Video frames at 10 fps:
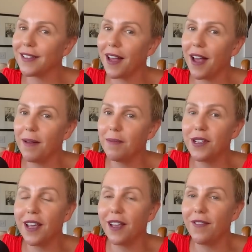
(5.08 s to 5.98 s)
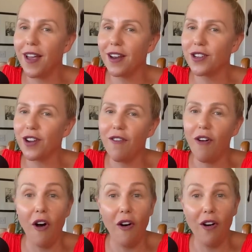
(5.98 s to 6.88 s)
time to take advantage of
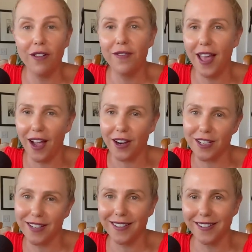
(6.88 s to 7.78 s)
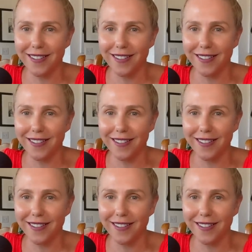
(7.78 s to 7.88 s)
all of the action.